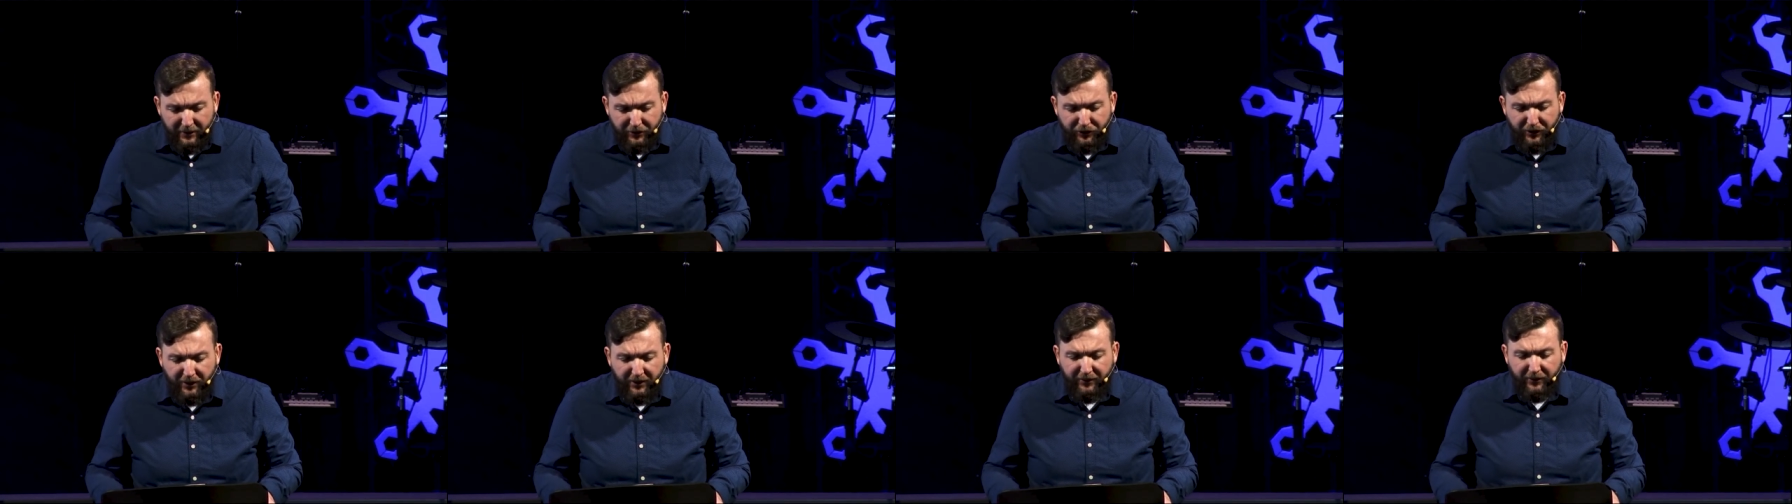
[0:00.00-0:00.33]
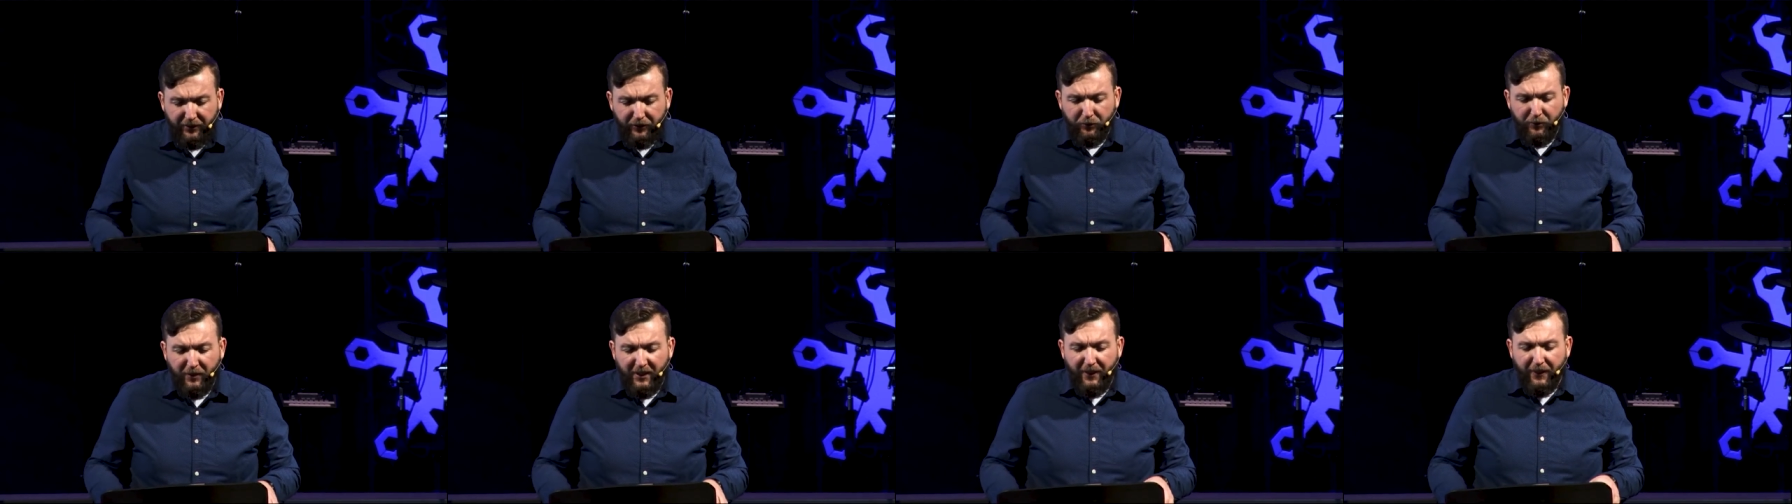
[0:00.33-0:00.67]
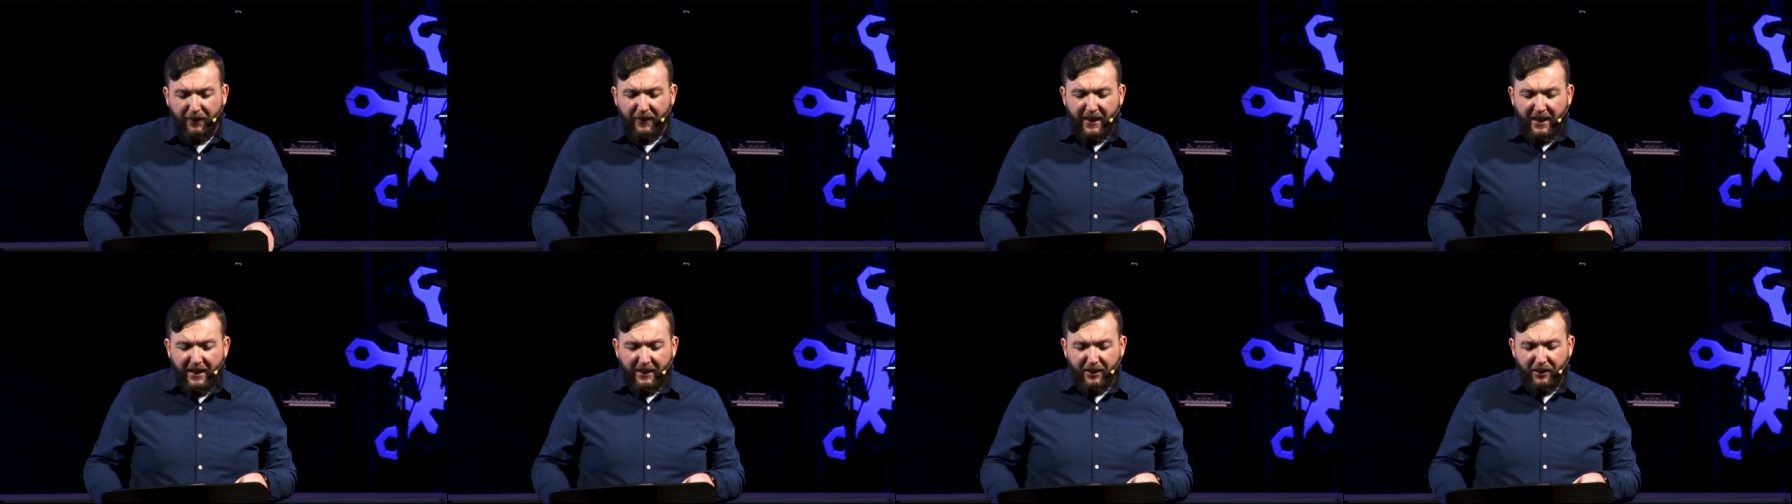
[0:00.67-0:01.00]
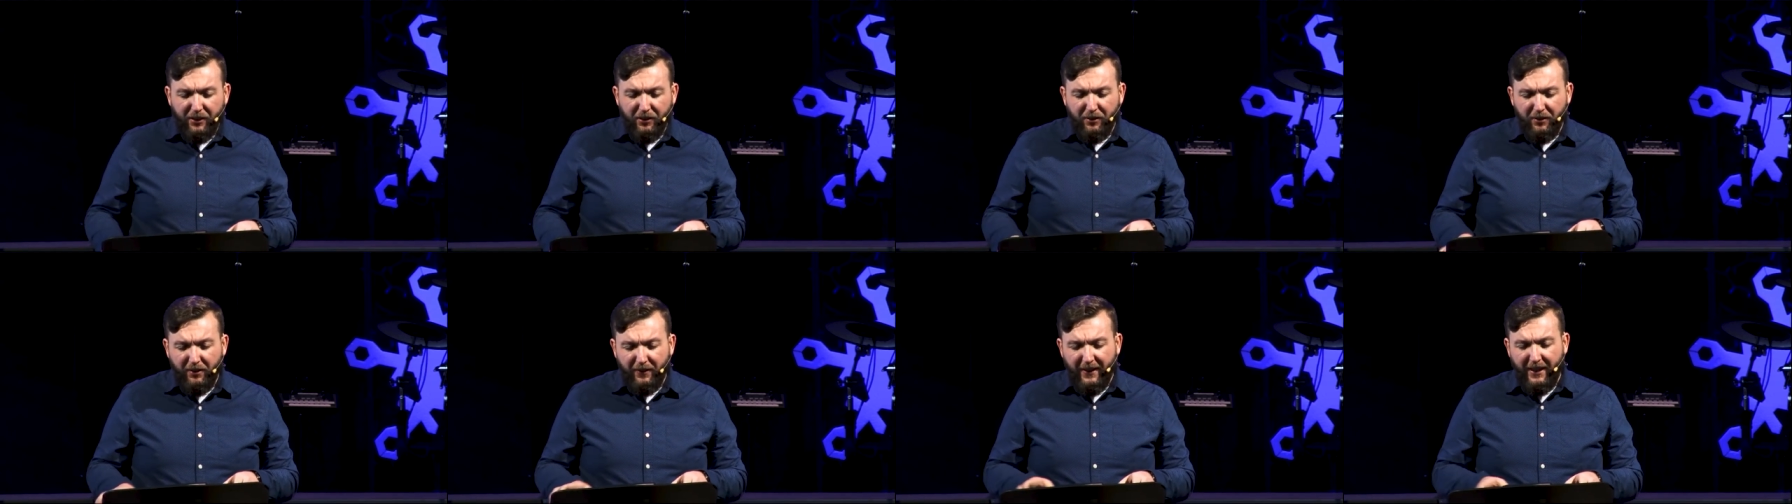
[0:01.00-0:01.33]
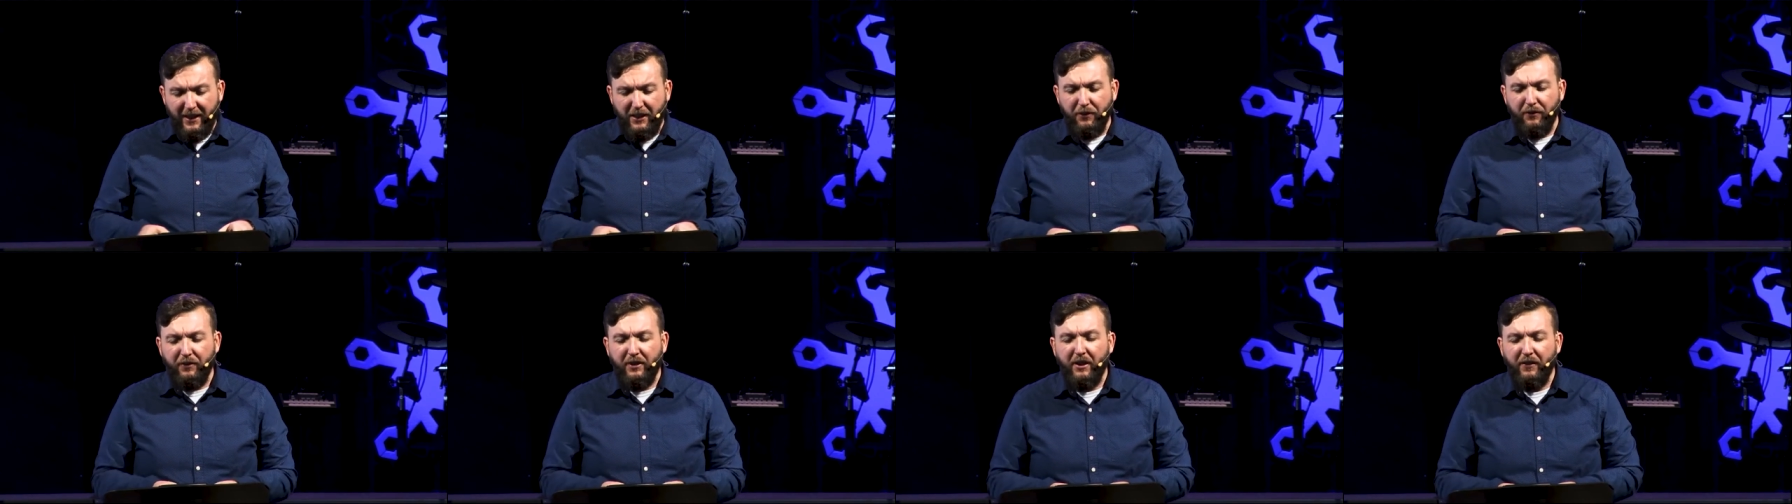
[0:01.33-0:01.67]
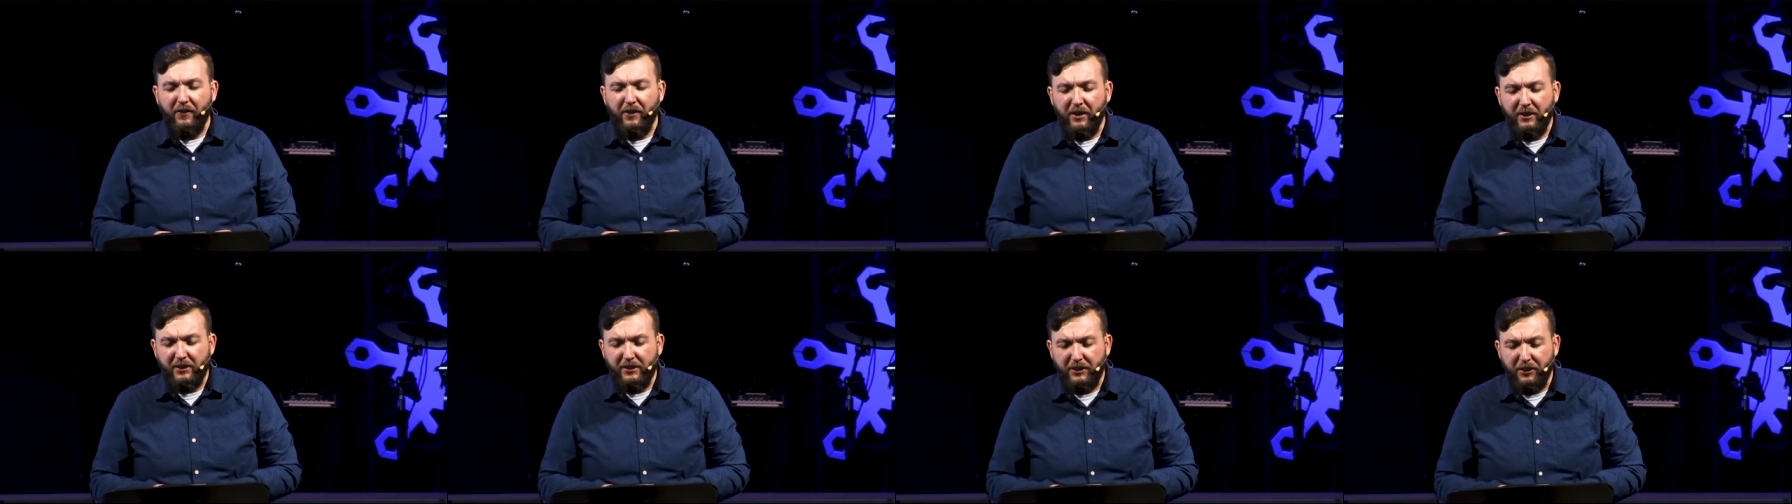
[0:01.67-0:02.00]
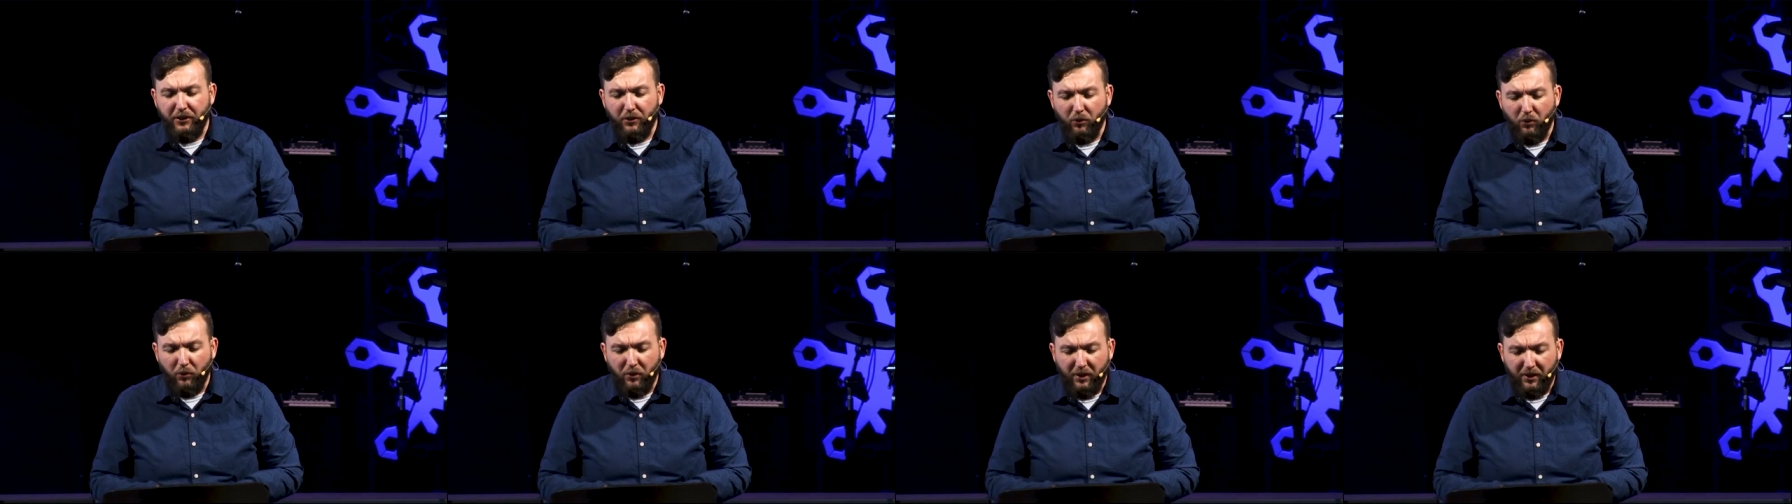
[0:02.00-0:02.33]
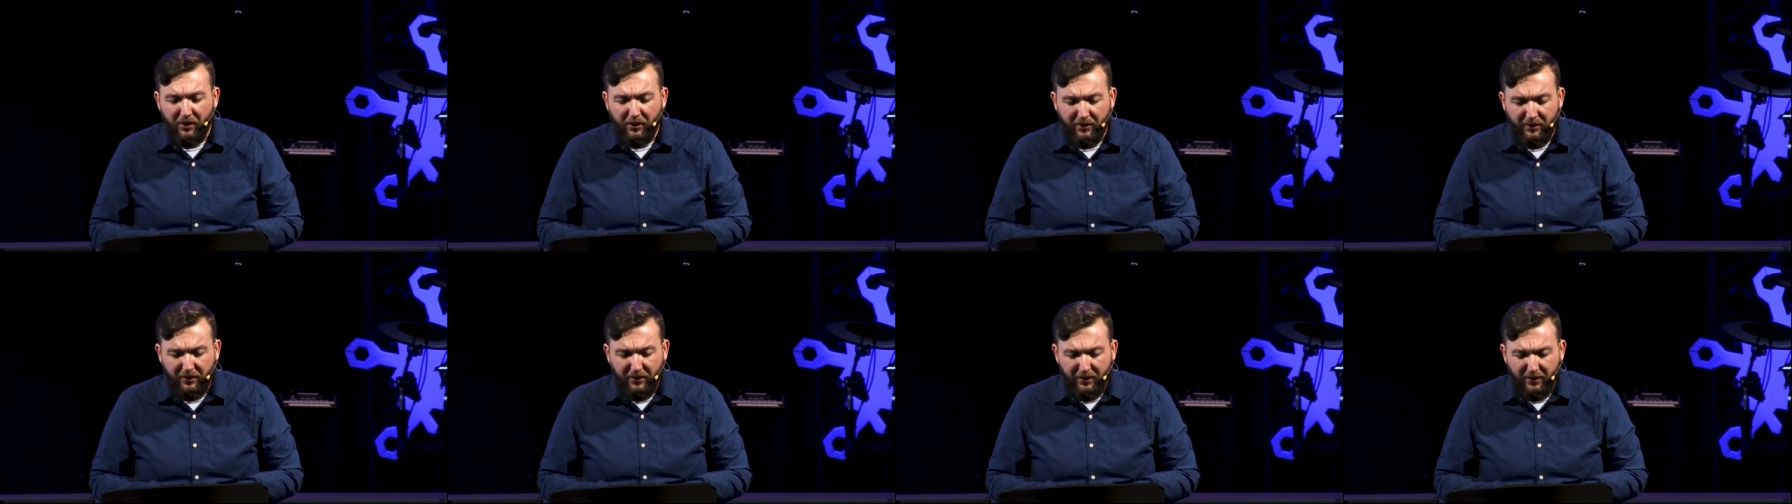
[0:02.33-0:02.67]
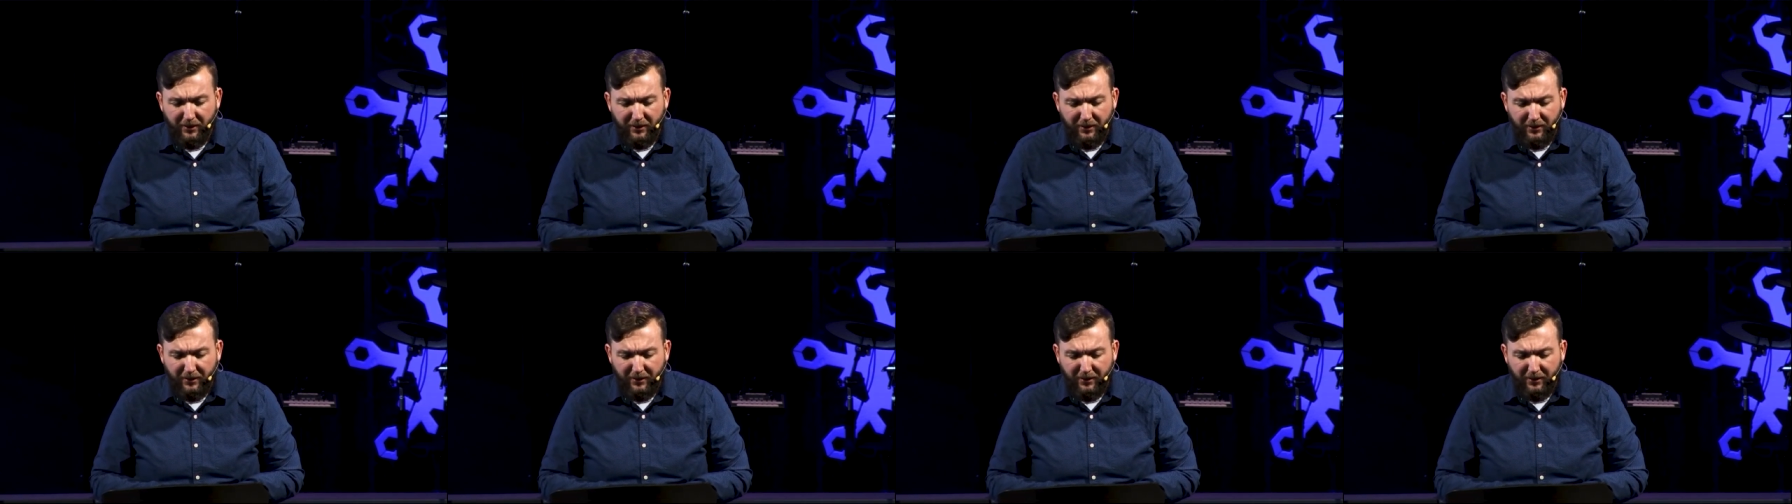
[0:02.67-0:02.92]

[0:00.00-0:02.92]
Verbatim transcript: Jesus, we thank you that you've given us your word.